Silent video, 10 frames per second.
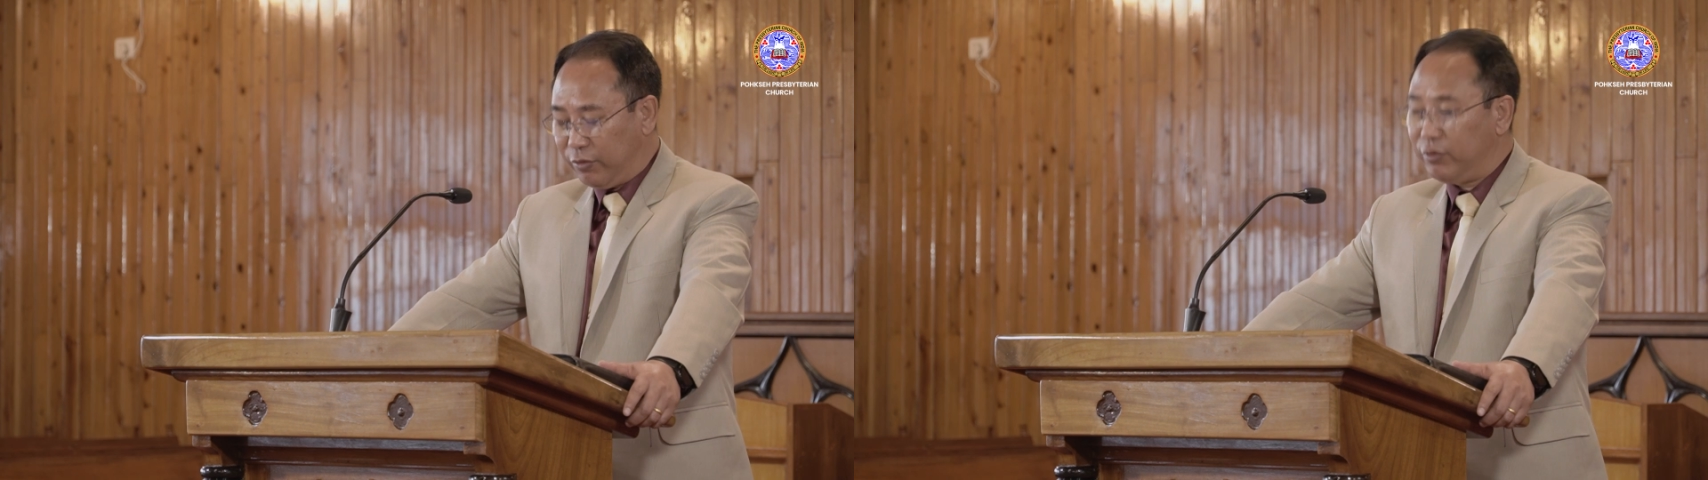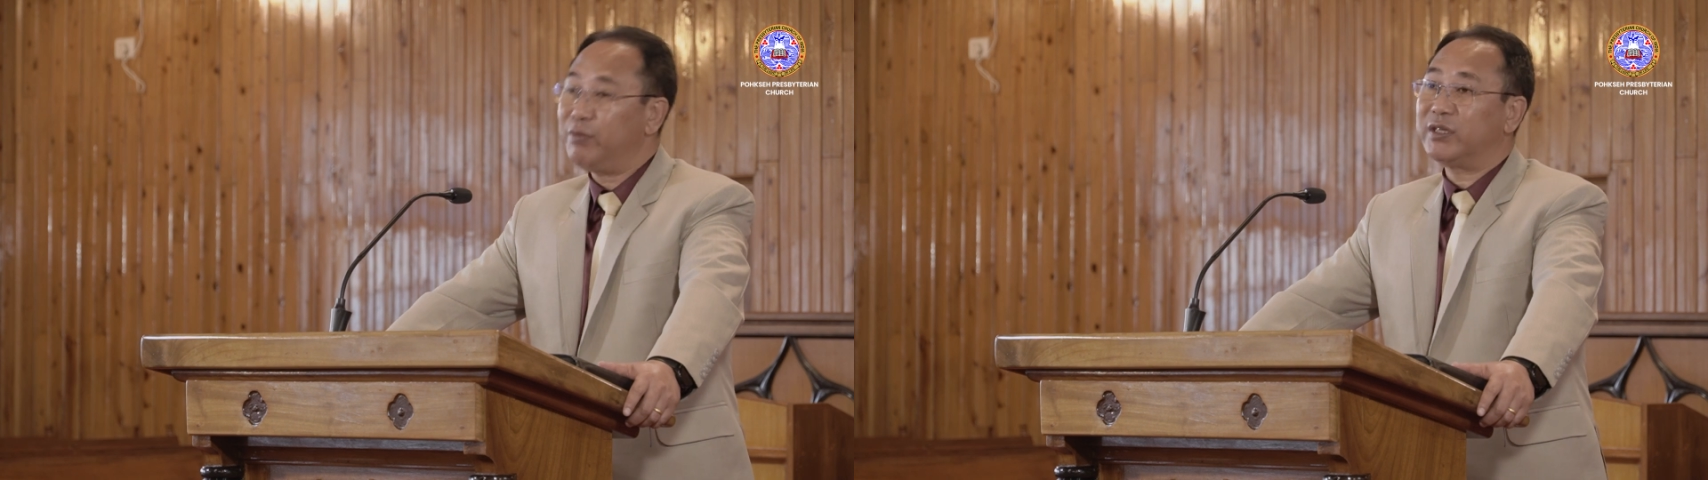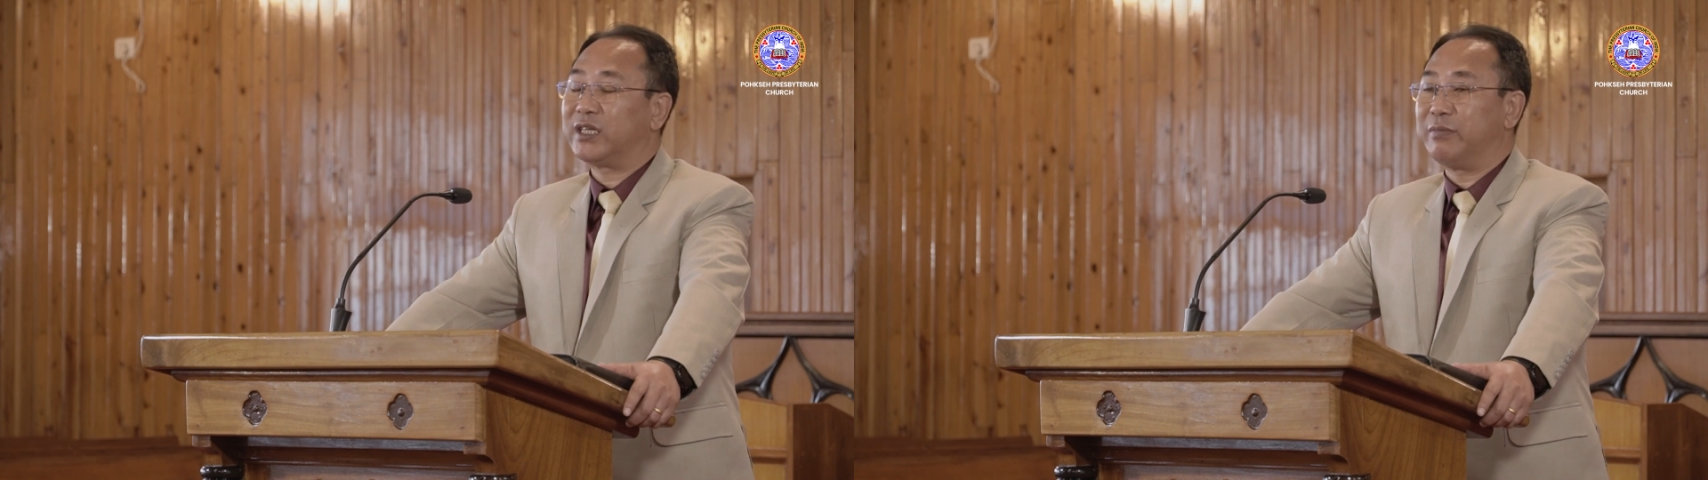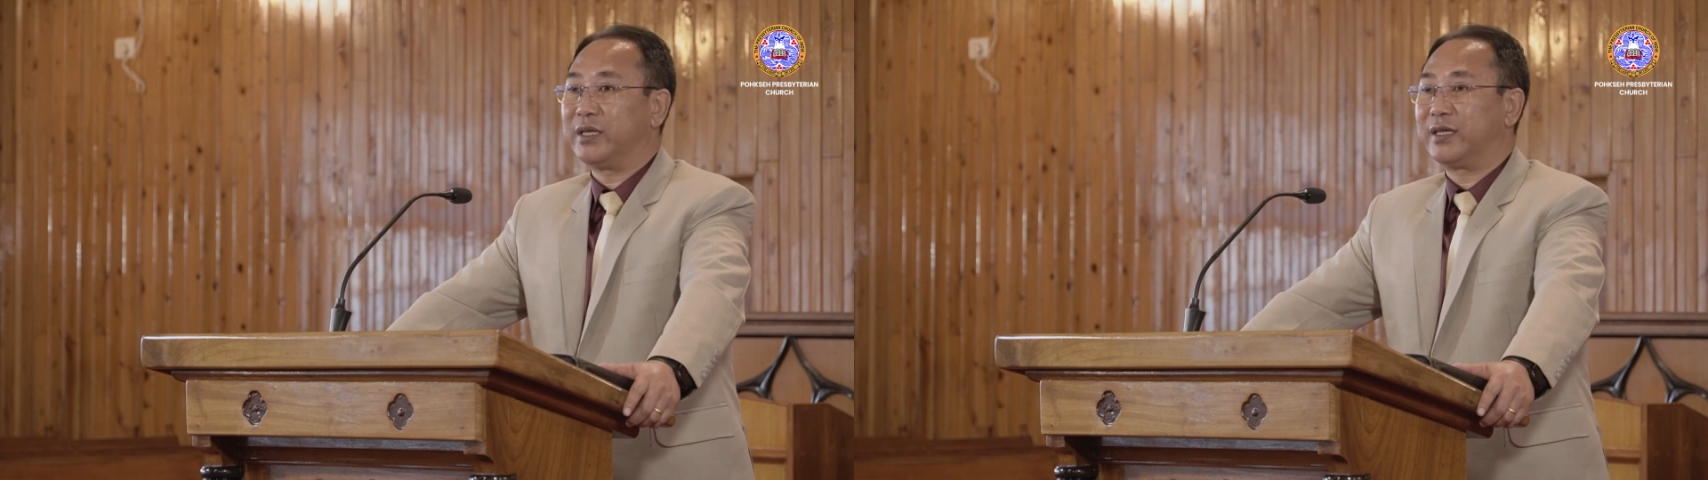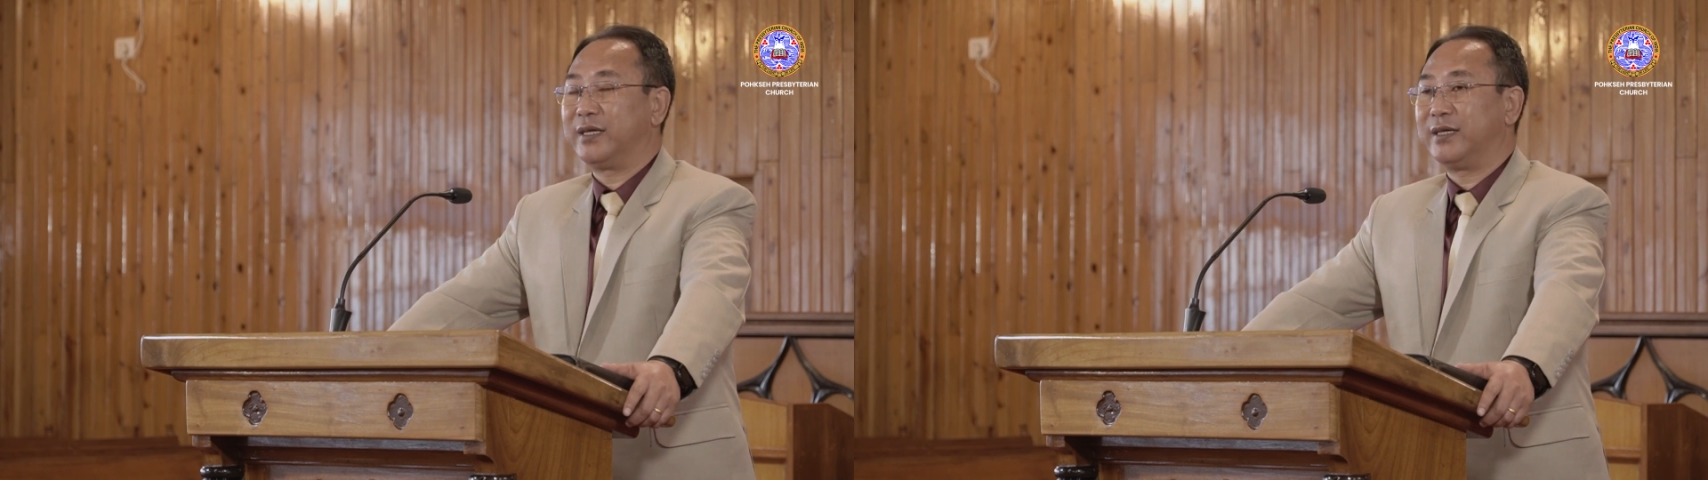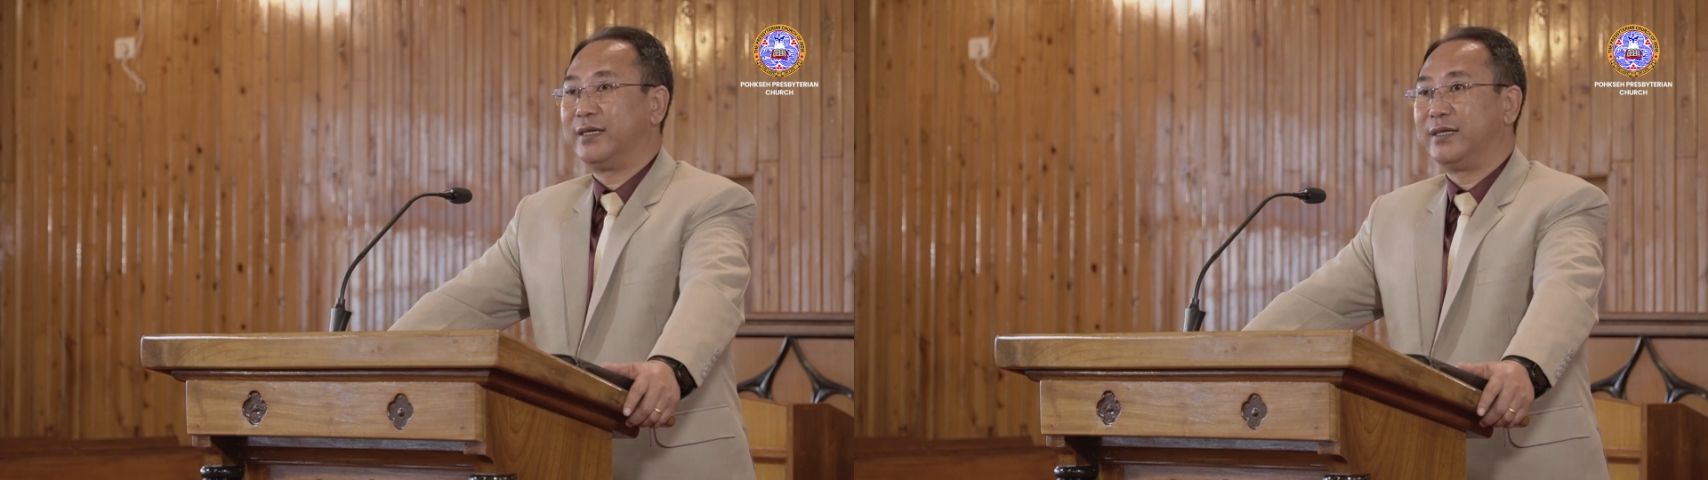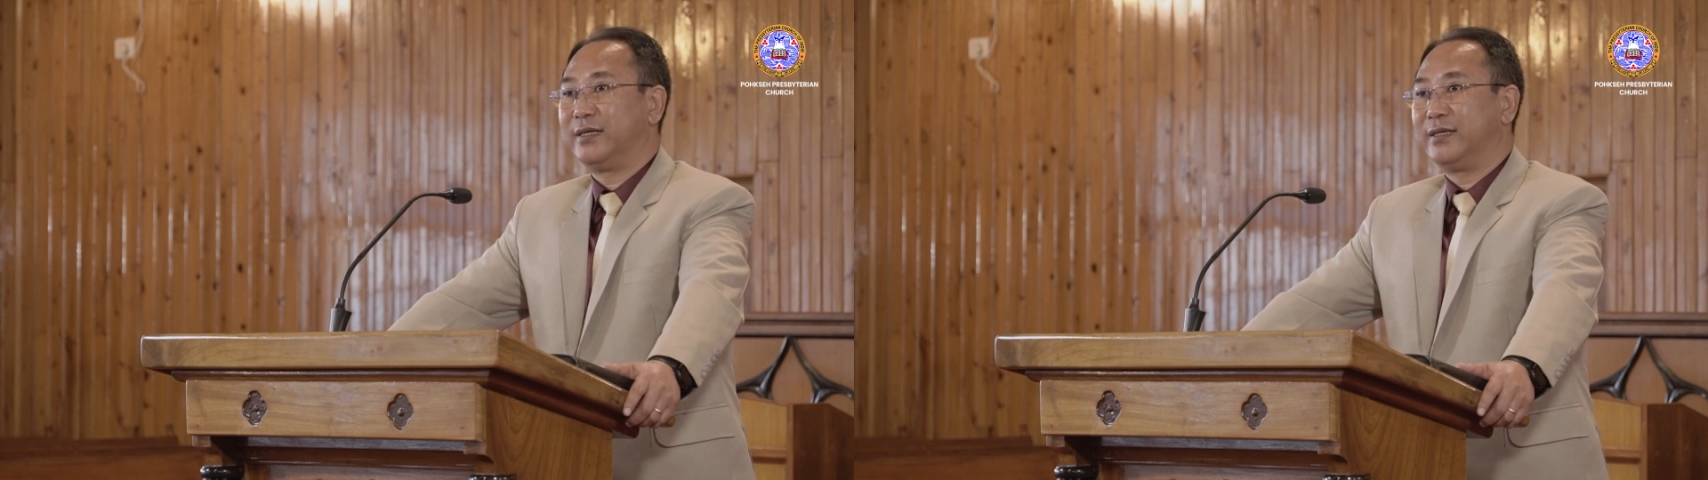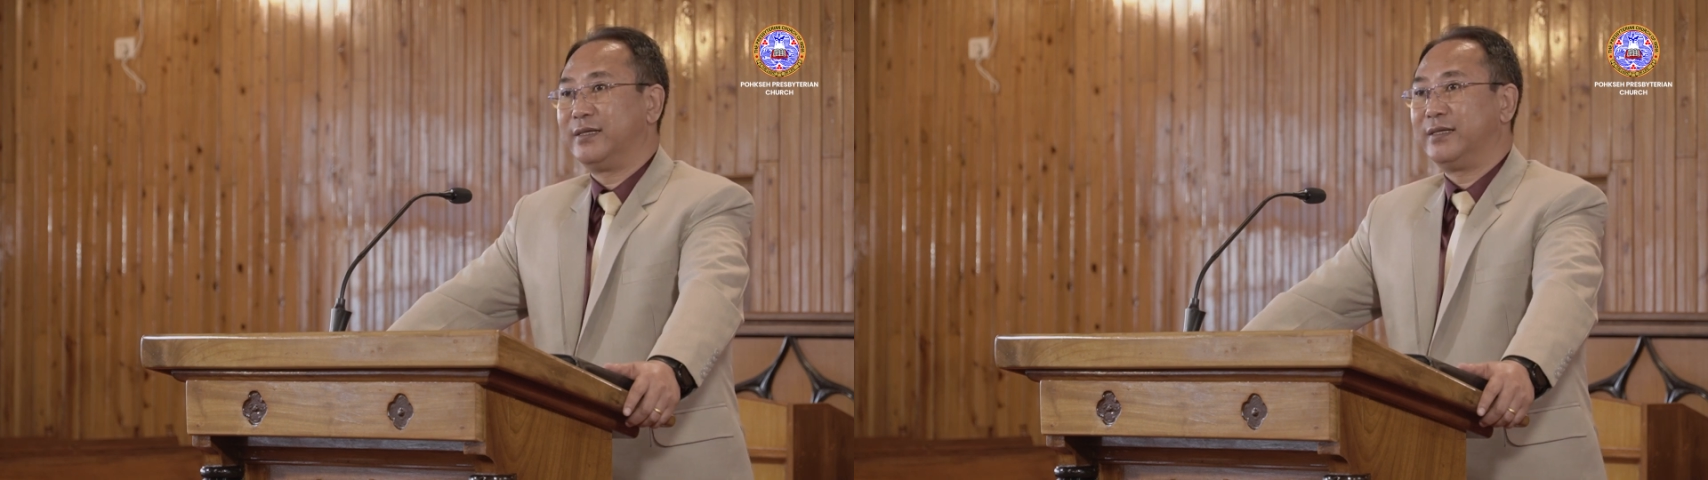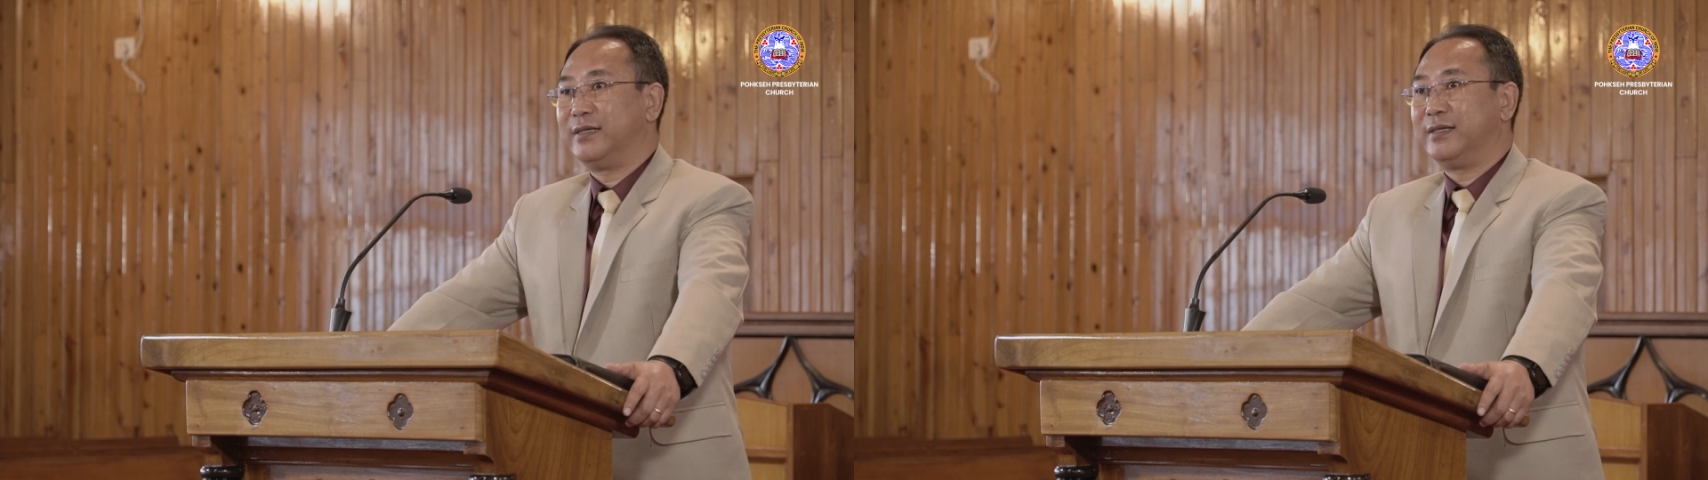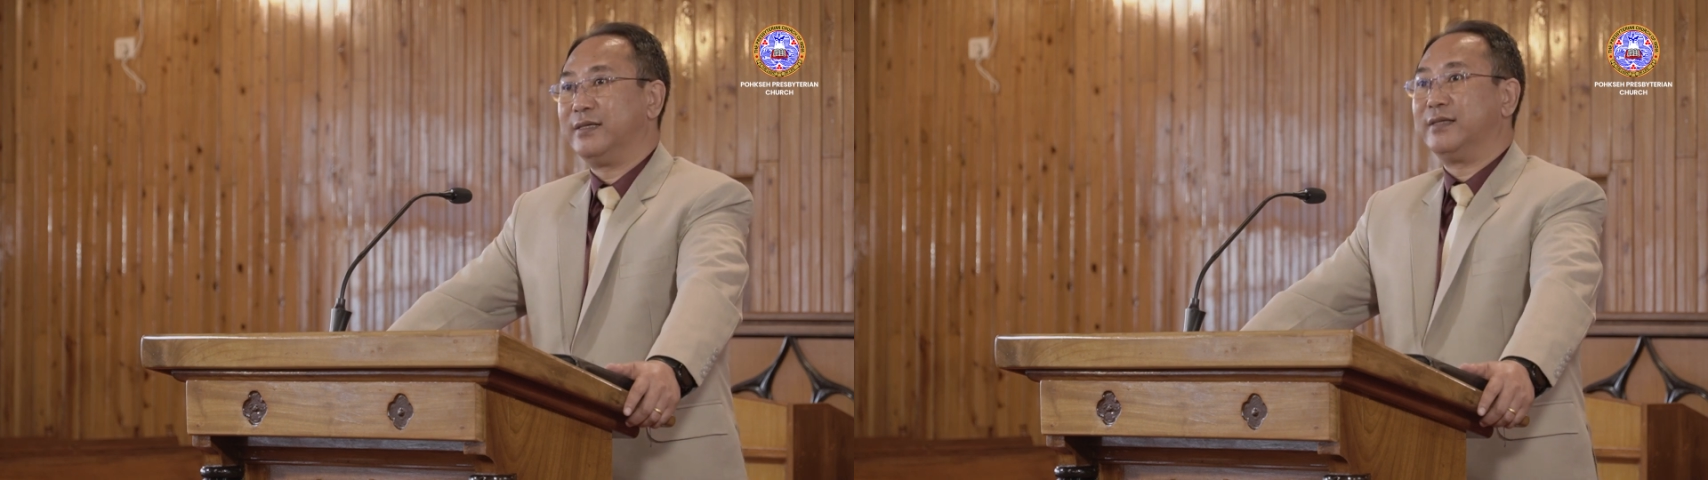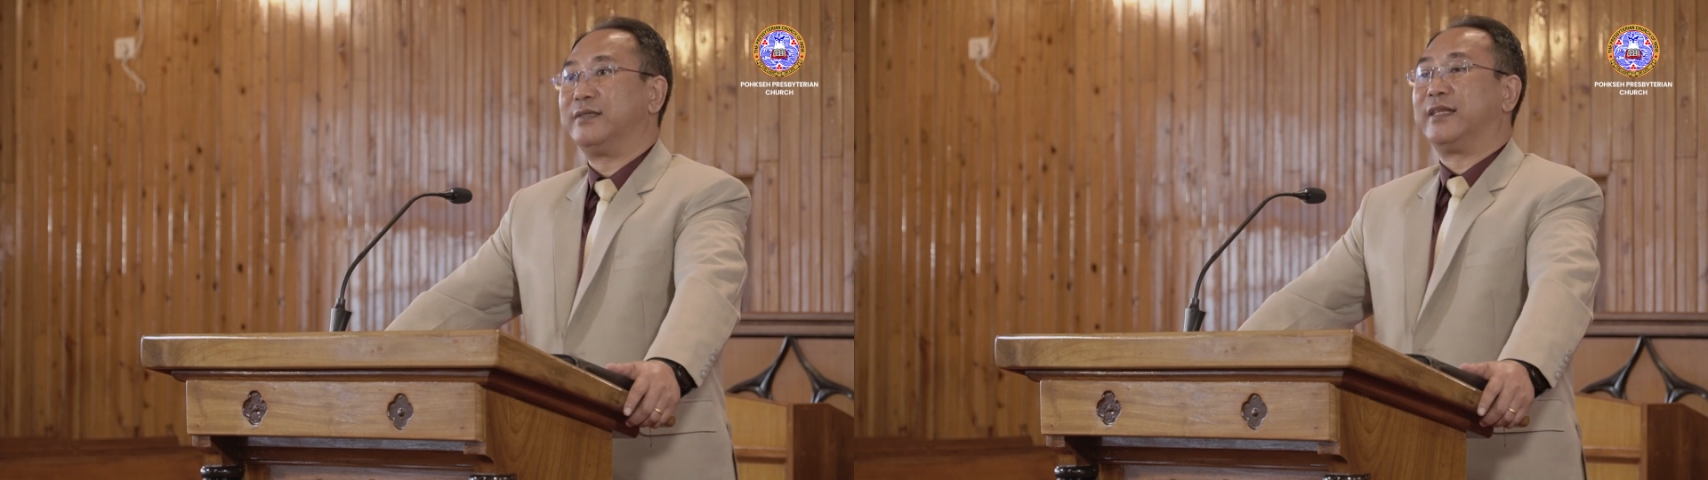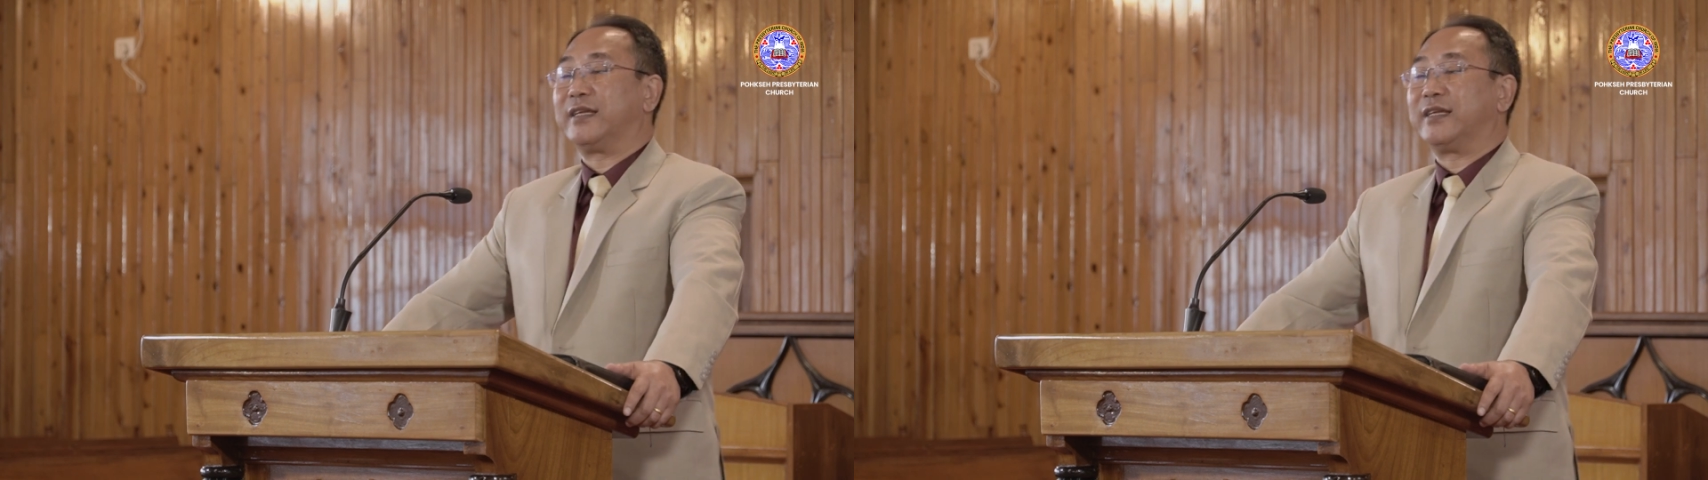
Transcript: we must admit that